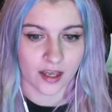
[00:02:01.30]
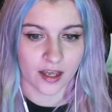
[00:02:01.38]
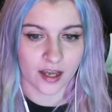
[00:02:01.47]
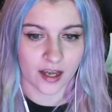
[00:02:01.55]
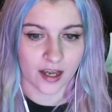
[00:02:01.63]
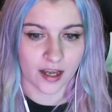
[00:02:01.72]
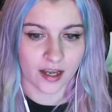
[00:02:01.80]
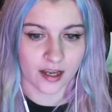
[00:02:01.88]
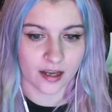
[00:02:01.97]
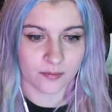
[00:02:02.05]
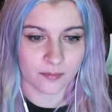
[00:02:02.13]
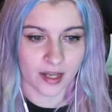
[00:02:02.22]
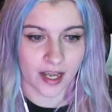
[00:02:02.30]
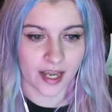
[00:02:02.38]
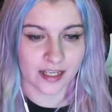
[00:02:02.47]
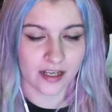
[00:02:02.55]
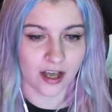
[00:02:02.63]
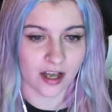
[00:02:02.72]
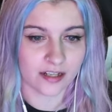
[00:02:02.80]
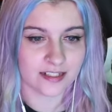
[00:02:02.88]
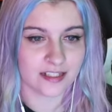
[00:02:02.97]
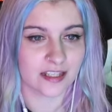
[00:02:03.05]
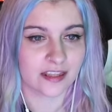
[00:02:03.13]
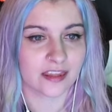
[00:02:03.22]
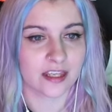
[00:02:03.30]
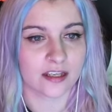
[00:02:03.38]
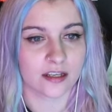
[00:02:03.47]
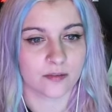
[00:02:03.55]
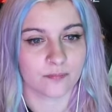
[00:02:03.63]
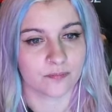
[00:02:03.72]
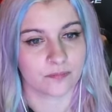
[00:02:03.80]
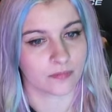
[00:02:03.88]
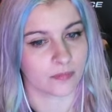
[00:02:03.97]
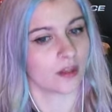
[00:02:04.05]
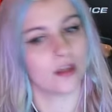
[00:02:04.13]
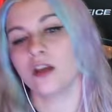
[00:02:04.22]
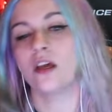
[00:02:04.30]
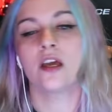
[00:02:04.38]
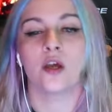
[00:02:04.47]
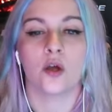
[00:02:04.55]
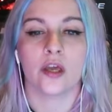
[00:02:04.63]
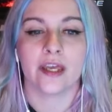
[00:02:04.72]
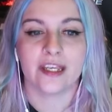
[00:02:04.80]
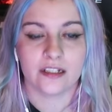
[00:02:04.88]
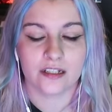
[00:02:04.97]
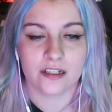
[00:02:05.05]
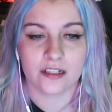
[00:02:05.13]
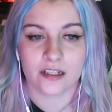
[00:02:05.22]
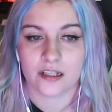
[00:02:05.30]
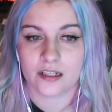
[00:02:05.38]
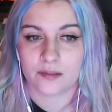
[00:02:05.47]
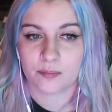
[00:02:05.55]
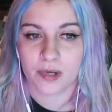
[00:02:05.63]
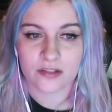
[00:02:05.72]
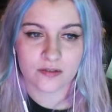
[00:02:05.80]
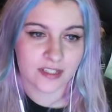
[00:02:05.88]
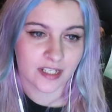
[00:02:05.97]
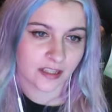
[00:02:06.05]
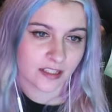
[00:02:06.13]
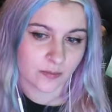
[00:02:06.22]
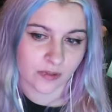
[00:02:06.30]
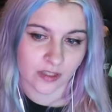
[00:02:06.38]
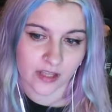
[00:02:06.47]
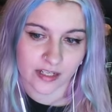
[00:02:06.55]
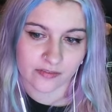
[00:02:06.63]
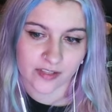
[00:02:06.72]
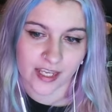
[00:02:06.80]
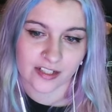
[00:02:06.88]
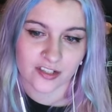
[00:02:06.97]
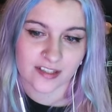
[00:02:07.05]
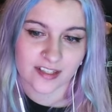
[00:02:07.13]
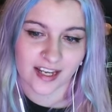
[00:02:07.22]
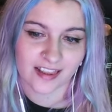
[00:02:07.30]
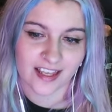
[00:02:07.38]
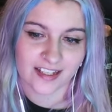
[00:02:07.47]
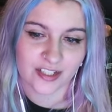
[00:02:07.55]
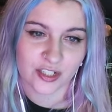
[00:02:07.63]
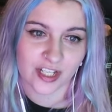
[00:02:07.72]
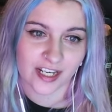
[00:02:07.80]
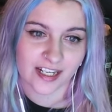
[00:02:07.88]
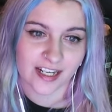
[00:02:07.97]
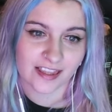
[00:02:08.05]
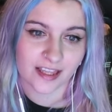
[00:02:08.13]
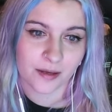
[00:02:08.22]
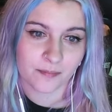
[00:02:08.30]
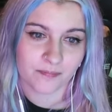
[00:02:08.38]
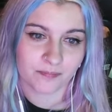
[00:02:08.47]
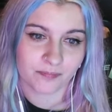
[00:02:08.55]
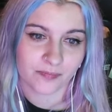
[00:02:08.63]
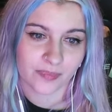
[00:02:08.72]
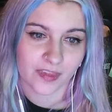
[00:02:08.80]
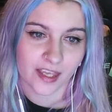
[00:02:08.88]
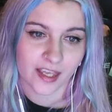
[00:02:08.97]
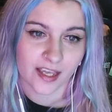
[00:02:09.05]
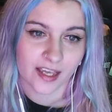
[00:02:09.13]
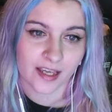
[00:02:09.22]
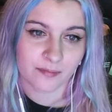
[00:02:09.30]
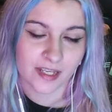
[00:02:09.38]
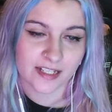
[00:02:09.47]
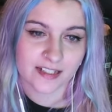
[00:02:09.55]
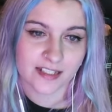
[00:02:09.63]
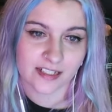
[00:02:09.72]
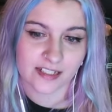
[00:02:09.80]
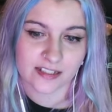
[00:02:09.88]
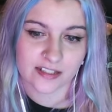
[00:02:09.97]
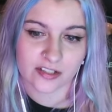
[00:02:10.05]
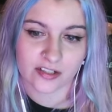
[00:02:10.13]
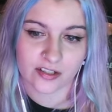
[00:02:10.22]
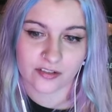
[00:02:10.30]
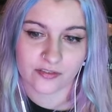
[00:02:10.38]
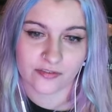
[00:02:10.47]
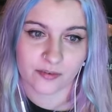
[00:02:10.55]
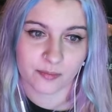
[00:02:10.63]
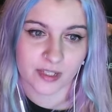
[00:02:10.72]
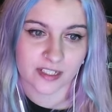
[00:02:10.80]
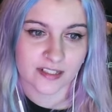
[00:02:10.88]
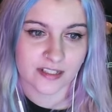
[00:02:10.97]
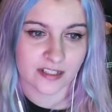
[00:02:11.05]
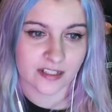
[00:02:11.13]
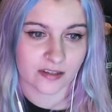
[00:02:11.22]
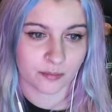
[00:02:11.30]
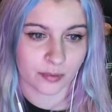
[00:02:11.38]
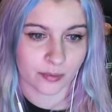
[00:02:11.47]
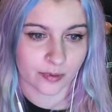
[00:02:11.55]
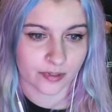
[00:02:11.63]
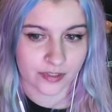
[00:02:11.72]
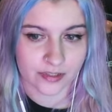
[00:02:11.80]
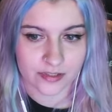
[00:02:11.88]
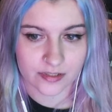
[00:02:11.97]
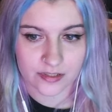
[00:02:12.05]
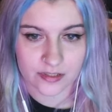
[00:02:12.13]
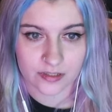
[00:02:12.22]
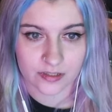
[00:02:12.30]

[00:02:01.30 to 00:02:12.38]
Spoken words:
I honestly think in puzzles like this with a lot of cages, I like shading them. It makes it easier for me to see the borders.